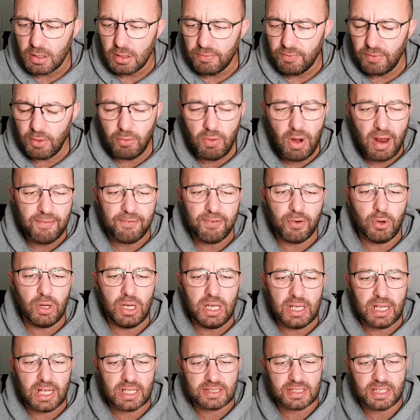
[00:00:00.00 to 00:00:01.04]
the referee
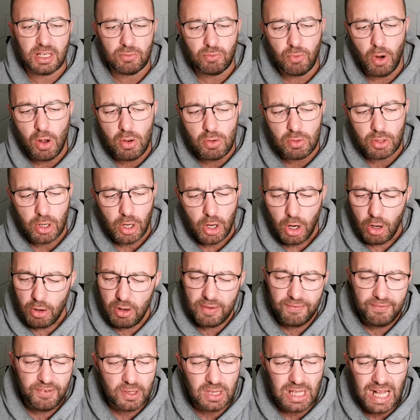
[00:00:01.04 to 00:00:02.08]
gets it wrong, or
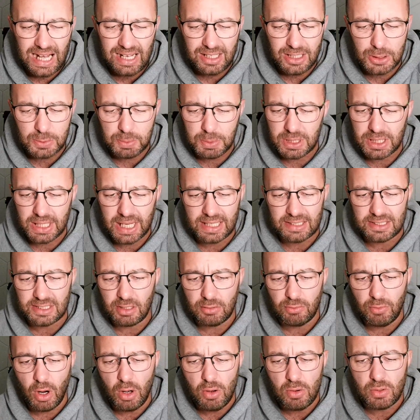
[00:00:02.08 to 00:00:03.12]
if a linesman gets
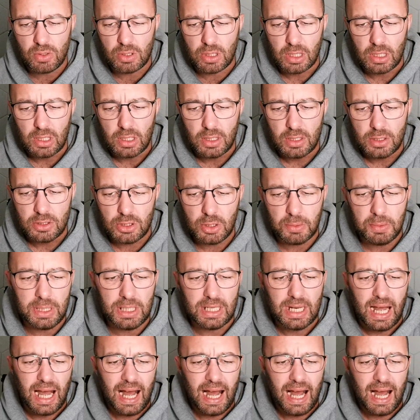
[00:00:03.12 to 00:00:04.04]
it wrong. Do you know what I mean?